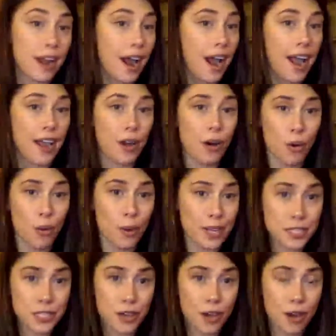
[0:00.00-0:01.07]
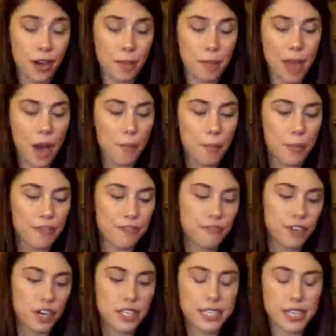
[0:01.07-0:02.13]
I always talk about, but
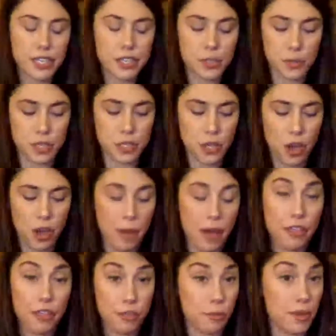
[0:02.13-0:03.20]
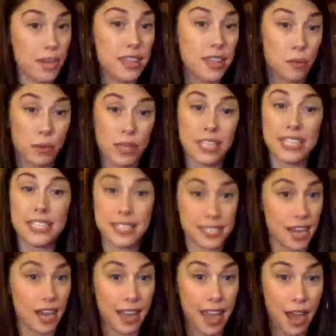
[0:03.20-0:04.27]
first I just want to talk about three that really
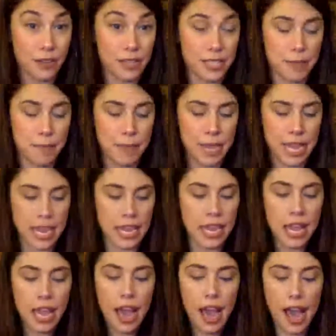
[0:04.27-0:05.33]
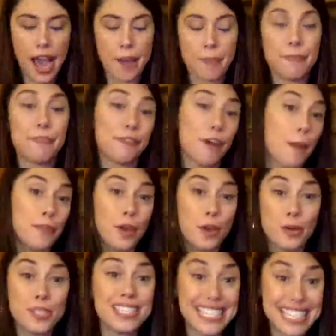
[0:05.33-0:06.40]
stuck out to me from
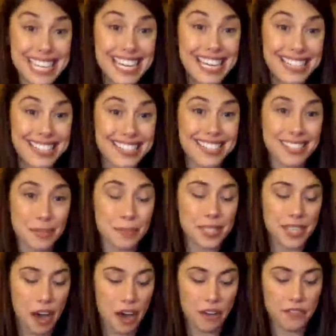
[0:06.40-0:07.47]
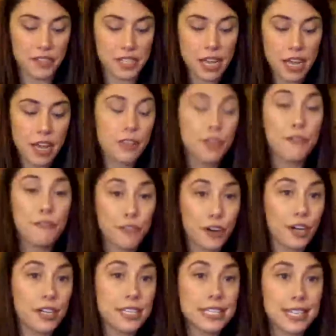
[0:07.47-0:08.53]
those teens themselves. The
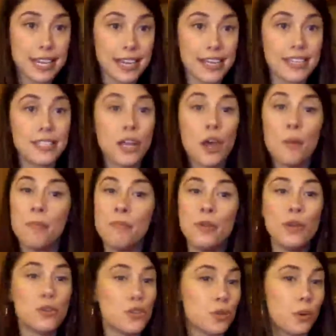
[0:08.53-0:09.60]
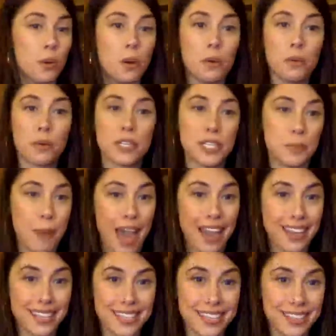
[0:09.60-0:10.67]
first is mutual
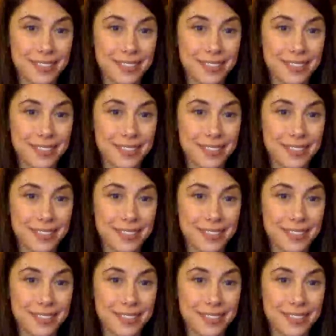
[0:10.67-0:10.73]
respect.